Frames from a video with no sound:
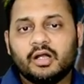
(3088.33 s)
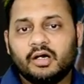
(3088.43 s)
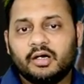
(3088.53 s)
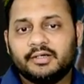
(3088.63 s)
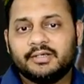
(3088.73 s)

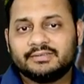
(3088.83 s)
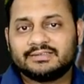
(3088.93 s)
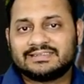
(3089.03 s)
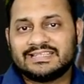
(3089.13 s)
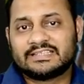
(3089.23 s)

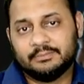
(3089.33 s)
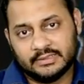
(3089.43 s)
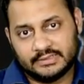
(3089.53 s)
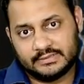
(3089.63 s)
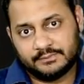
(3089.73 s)
6
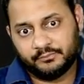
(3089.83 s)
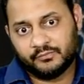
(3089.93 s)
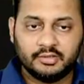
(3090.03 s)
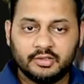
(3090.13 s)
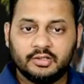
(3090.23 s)
months?
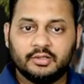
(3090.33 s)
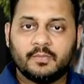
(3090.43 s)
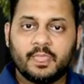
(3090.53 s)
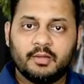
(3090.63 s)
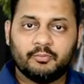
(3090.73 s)

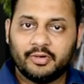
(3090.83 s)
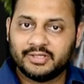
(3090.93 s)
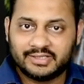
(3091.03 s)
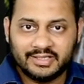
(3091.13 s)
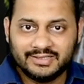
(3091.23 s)

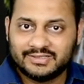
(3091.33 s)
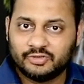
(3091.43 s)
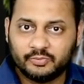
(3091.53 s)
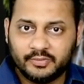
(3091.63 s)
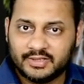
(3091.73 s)

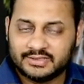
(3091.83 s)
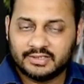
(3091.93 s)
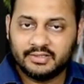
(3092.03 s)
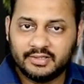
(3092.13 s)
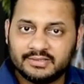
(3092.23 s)

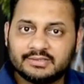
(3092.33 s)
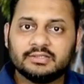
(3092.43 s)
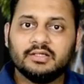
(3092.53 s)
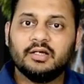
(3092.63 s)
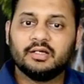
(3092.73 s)
0.30%
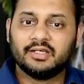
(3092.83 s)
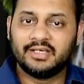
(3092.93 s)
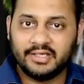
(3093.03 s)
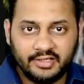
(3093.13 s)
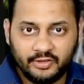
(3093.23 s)
is
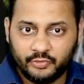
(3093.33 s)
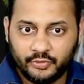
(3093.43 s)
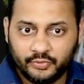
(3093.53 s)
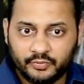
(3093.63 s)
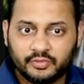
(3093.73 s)
gain to
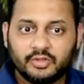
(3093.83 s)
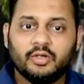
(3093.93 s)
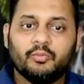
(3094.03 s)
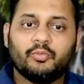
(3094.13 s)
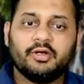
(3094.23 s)
you,
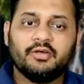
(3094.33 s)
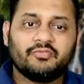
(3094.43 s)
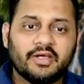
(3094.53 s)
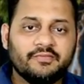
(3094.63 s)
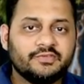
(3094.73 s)

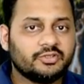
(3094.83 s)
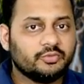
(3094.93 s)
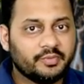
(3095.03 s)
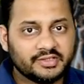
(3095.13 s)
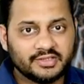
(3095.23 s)

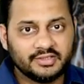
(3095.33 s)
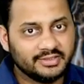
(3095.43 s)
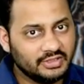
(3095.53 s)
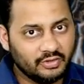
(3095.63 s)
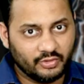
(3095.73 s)
0.50%
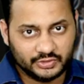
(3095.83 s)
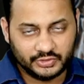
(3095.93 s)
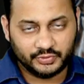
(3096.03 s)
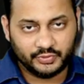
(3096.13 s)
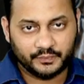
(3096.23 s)
is loss
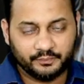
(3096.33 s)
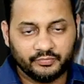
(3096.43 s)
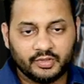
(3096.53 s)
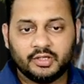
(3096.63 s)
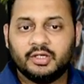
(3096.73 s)
to you.
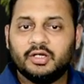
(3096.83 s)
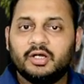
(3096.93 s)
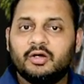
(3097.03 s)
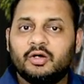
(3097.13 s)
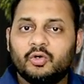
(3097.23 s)

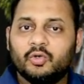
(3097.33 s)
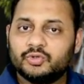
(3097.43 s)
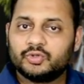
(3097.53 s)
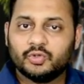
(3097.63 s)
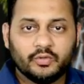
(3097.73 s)

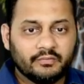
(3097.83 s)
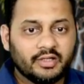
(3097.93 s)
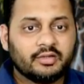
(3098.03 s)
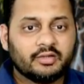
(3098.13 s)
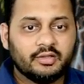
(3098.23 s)

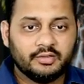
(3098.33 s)
Whosoever